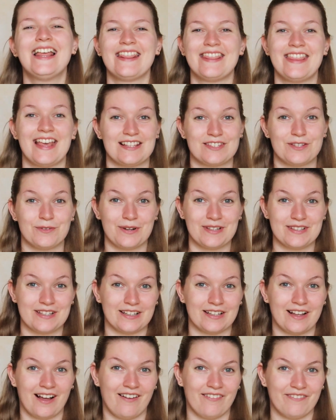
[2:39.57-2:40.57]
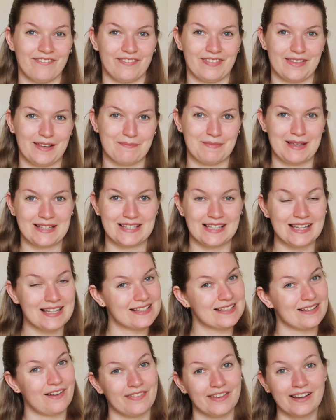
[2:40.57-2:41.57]
That's the reason of the
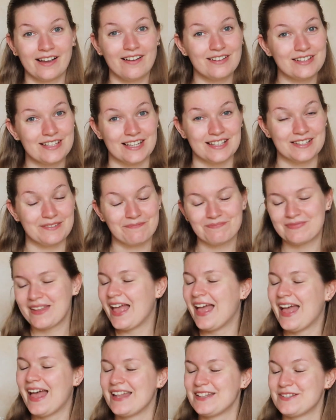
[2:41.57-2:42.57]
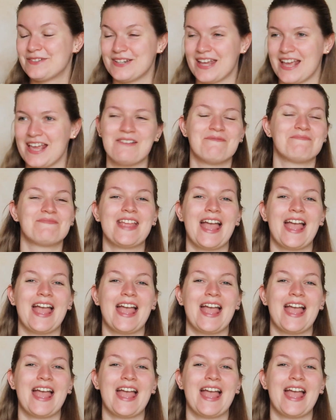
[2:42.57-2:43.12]
messiness of the content today.